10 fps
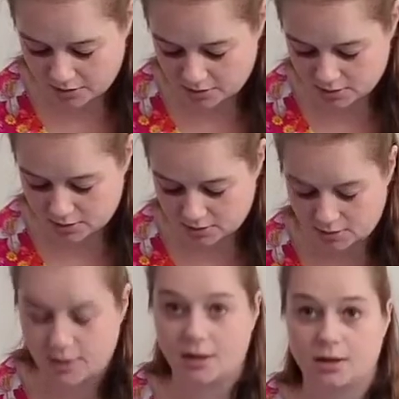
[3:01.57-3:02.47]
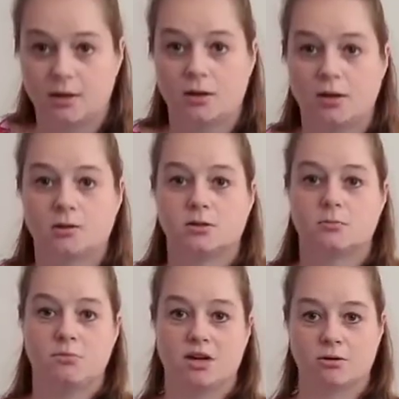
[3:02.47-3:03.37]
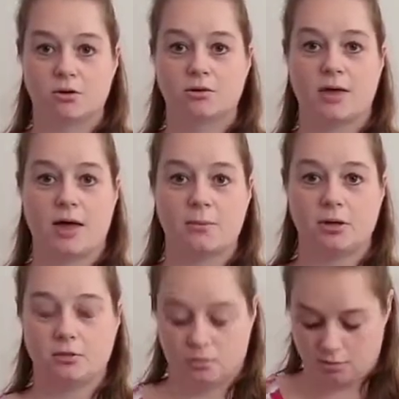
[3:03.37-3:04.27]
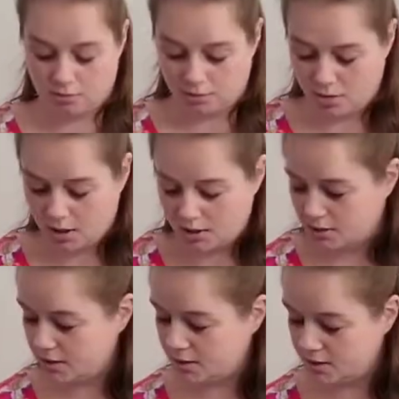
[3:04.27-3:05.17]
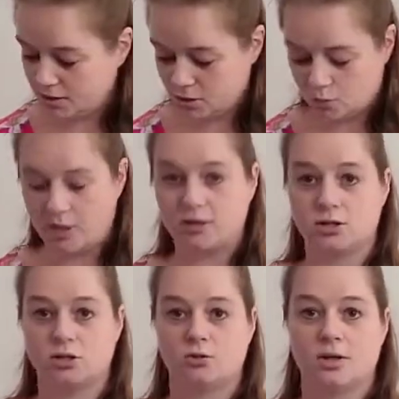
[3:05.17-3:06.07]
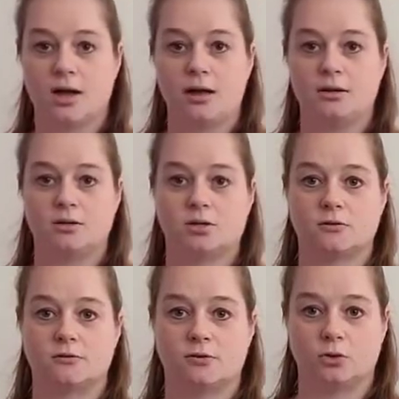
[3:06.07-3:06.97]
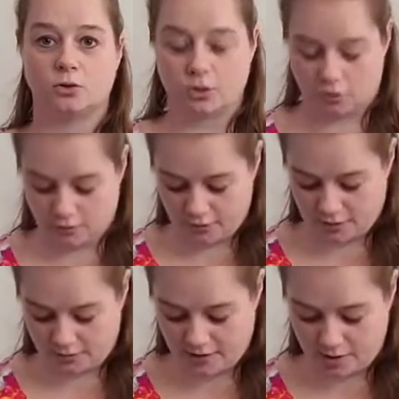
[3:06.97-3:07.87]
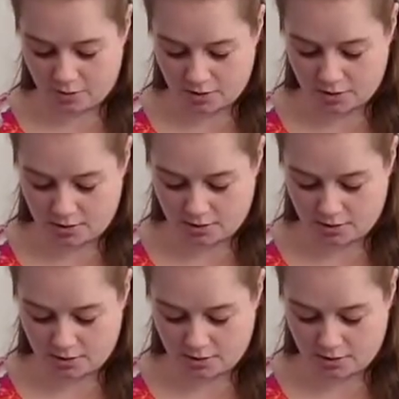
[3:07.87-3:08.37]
pieces that say to mirror them, the easiest way to do that is to fold over your fabric